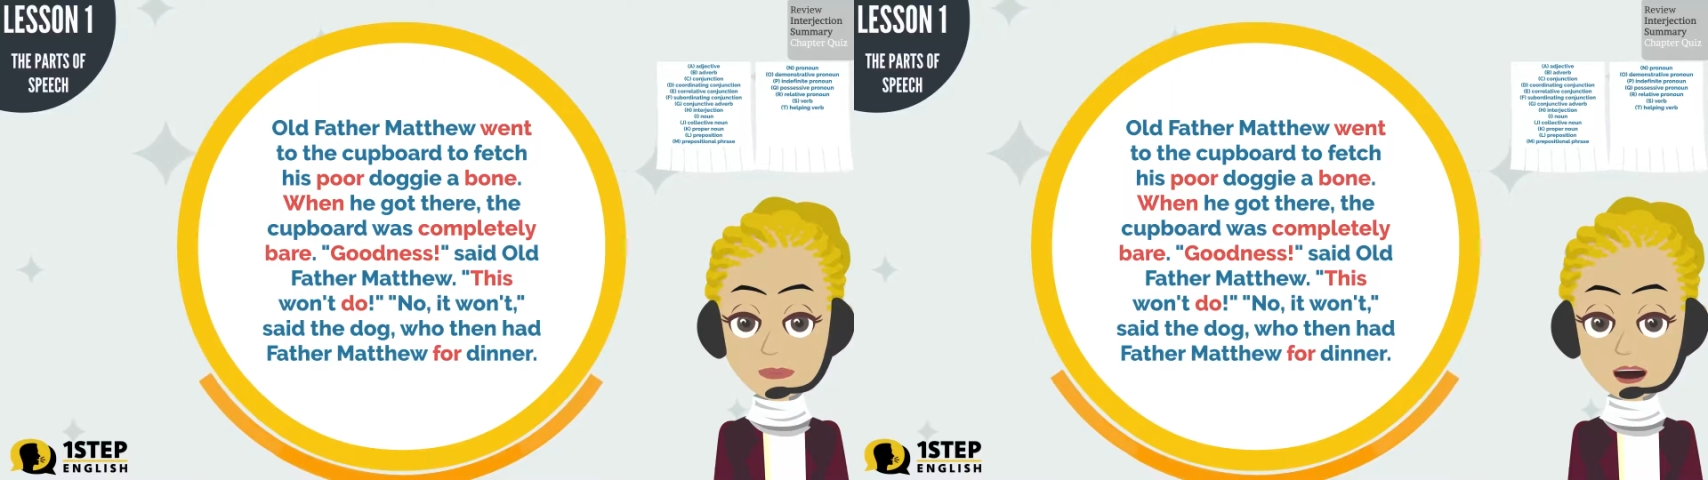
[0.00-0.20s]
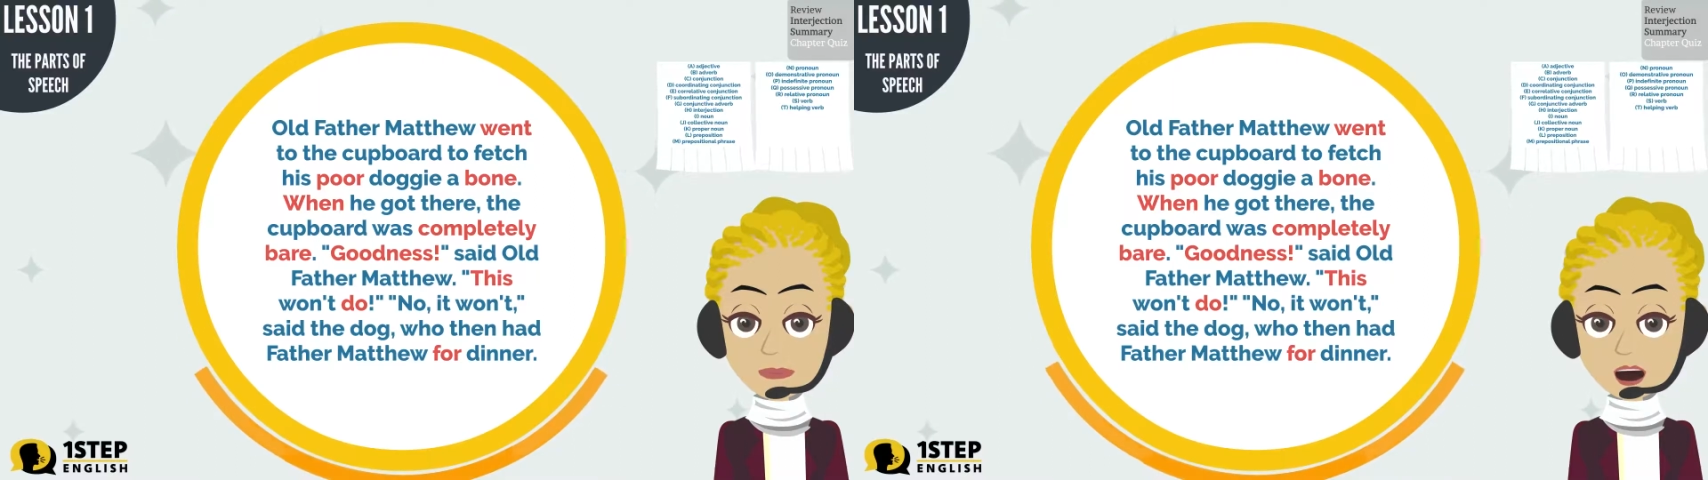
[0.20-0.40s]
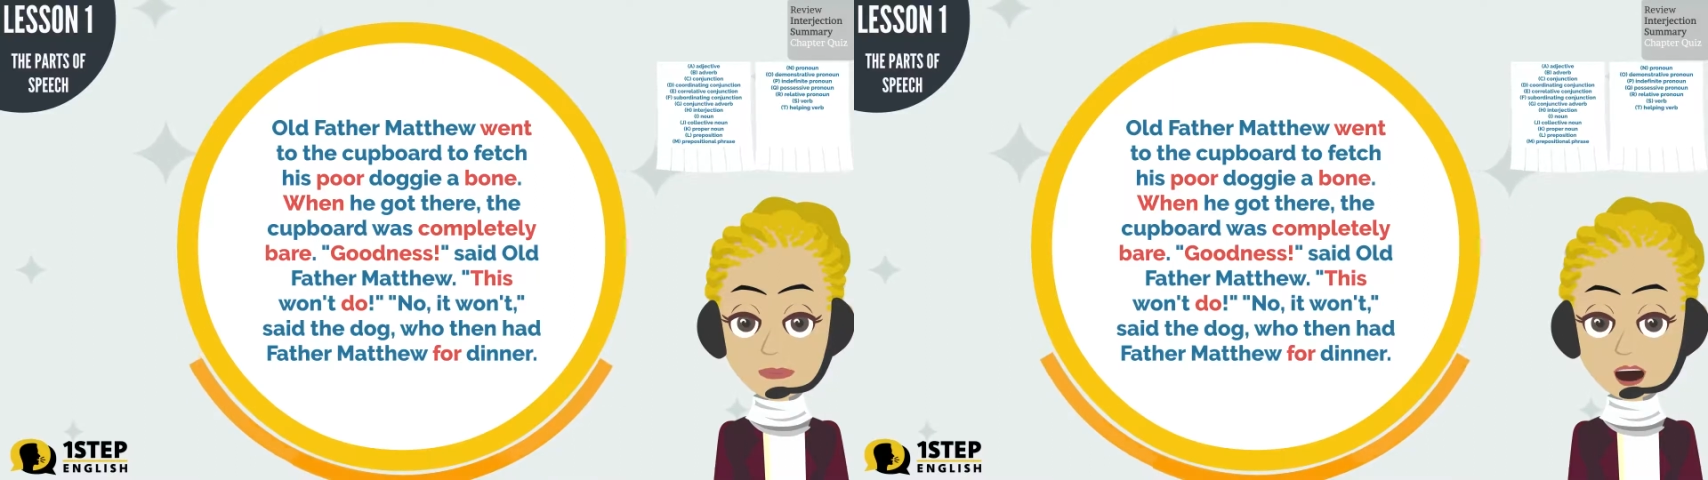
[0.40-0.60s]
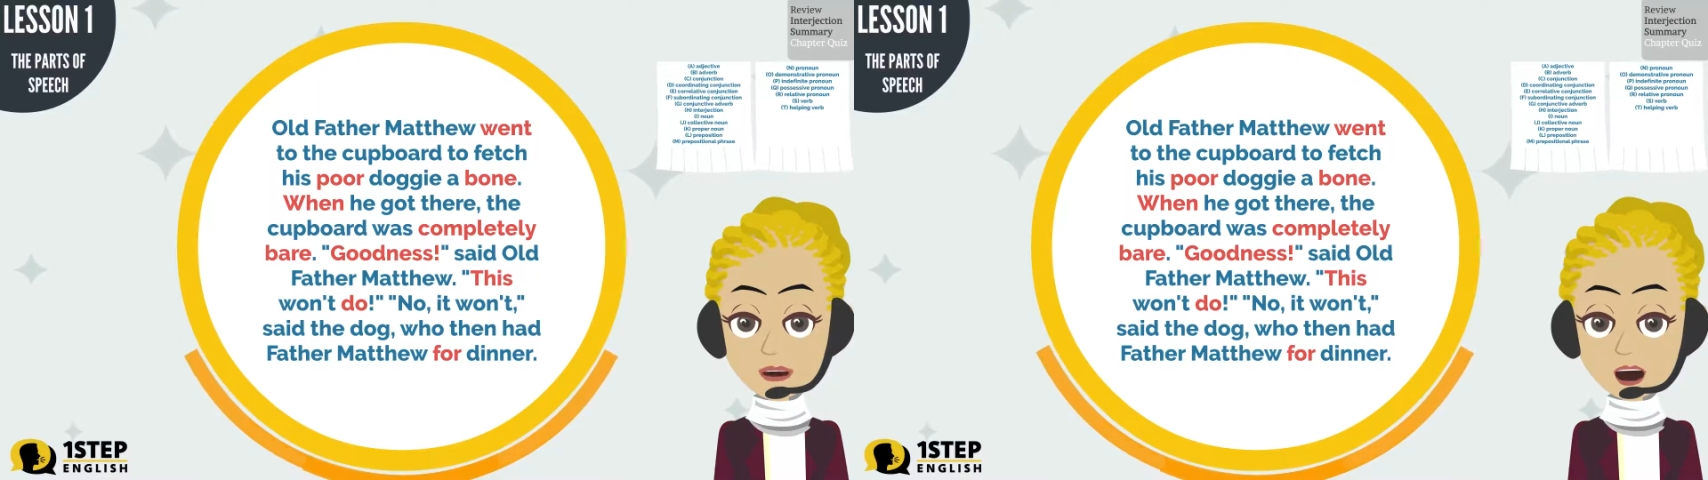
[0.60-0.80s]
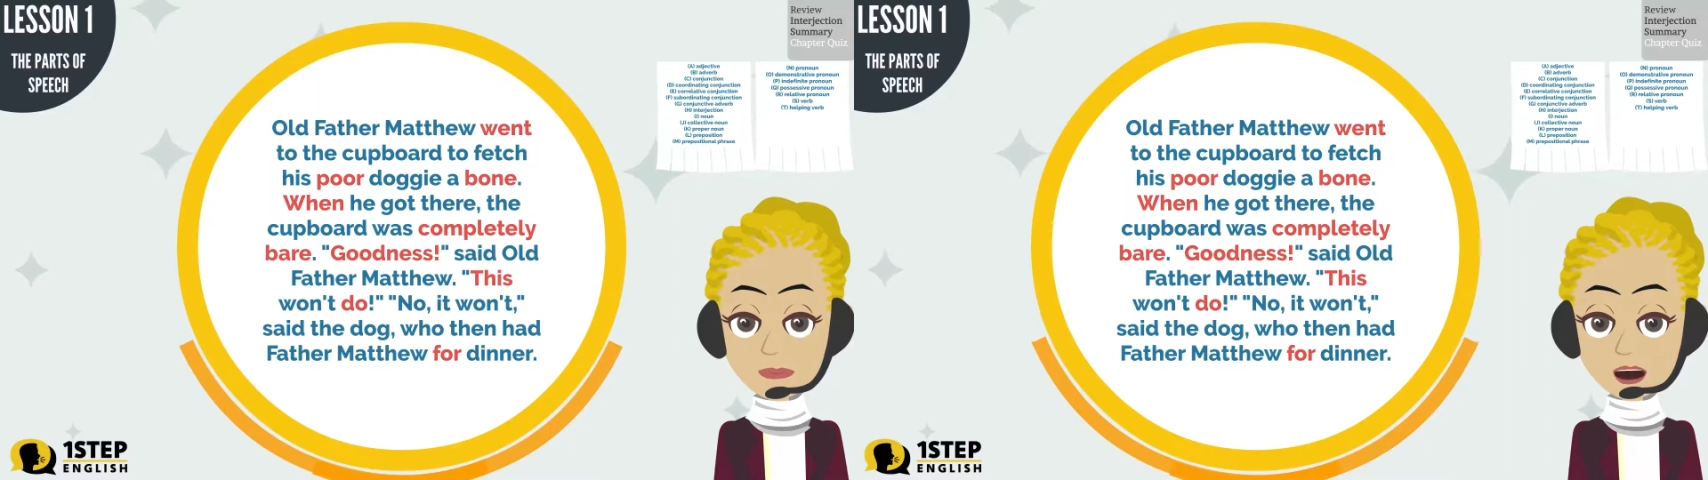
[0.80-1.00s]
was
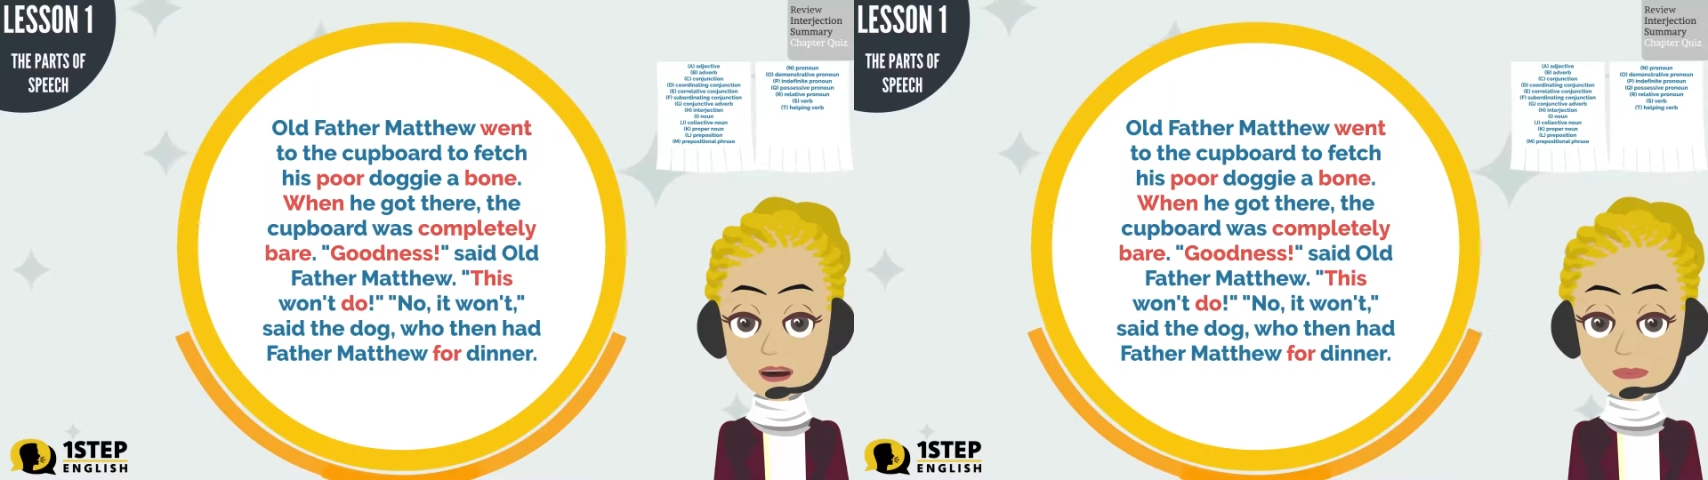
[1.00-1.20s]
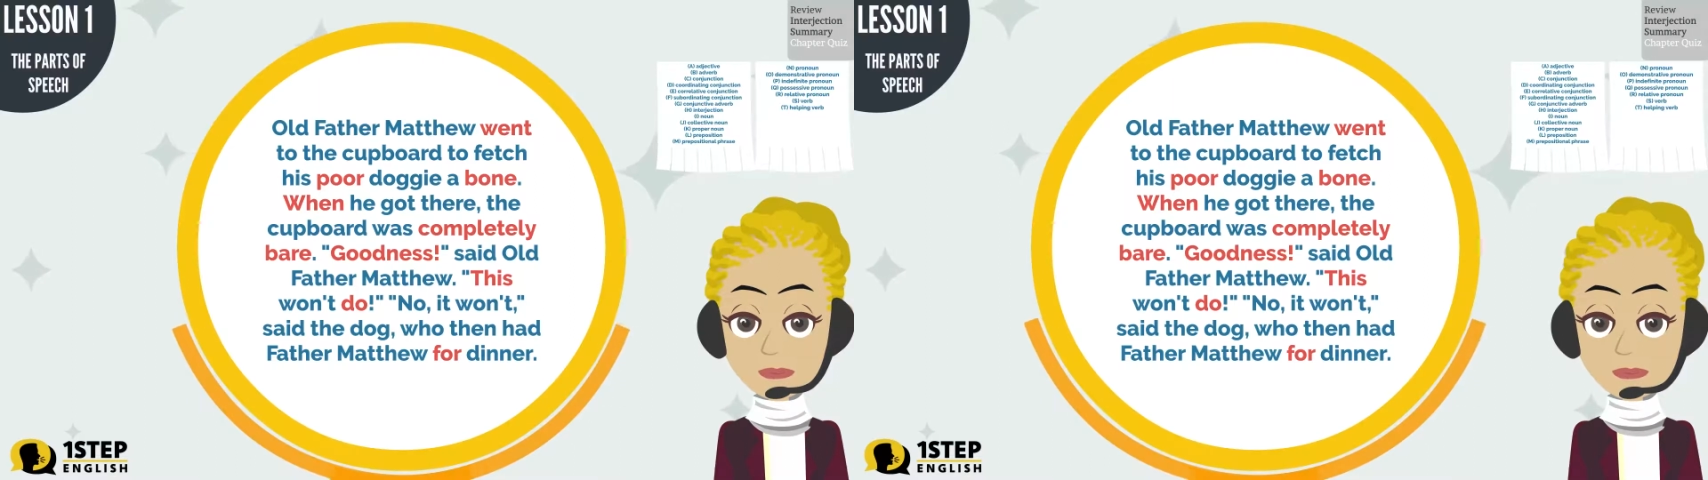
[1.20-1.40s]
completely bare.